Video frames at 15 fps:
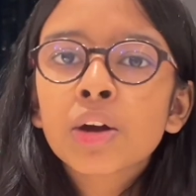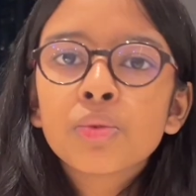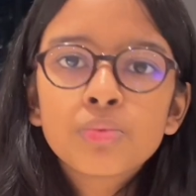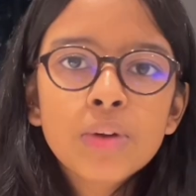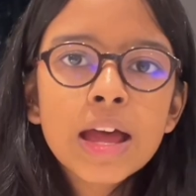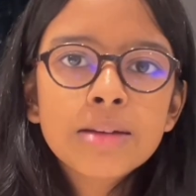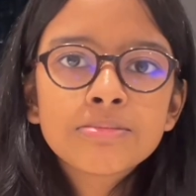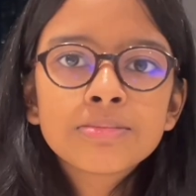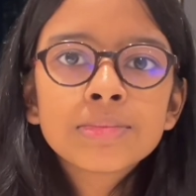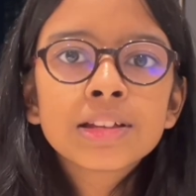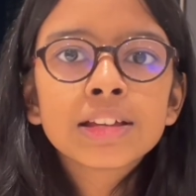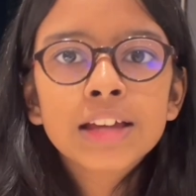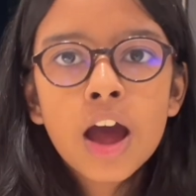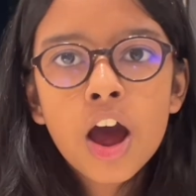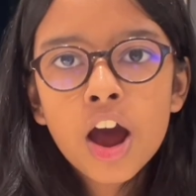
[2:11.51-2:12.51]
REM,
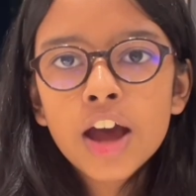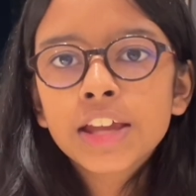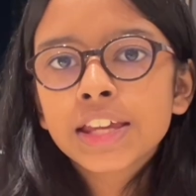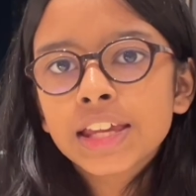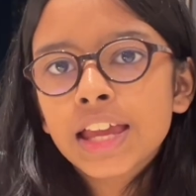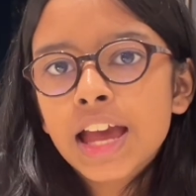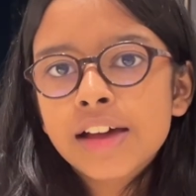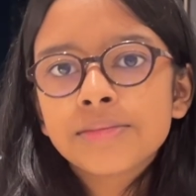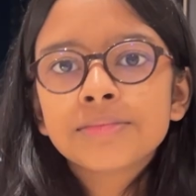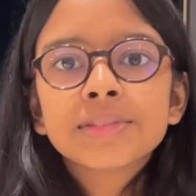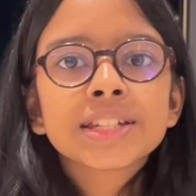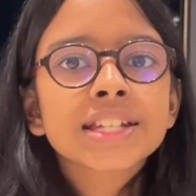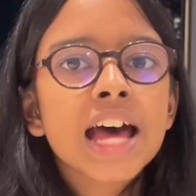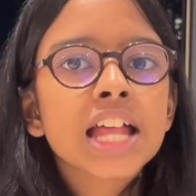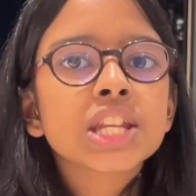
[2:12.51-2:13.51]
R-E-M,
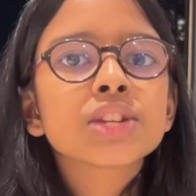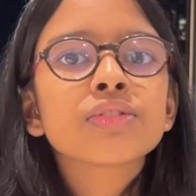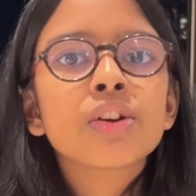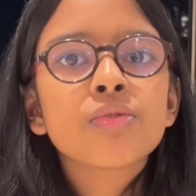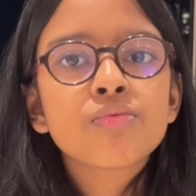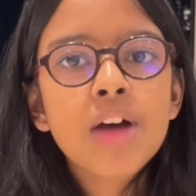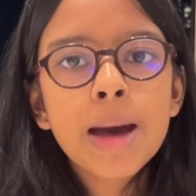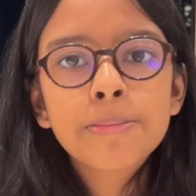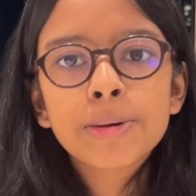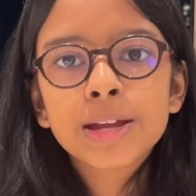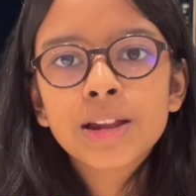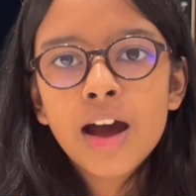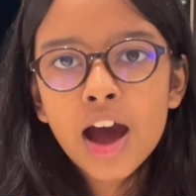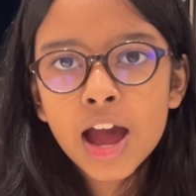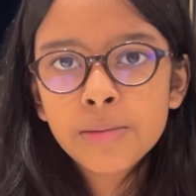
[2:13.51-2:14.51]
stands for
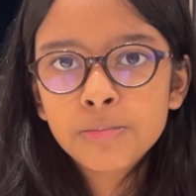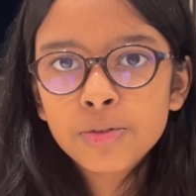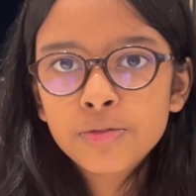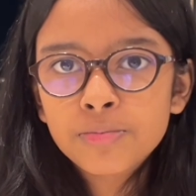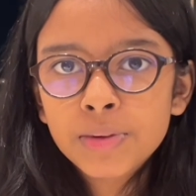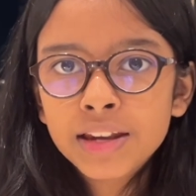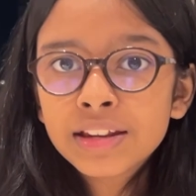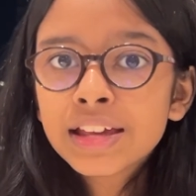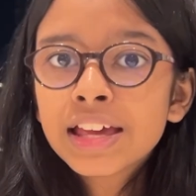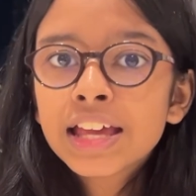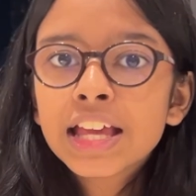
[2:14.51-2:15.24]
rapid eye movement.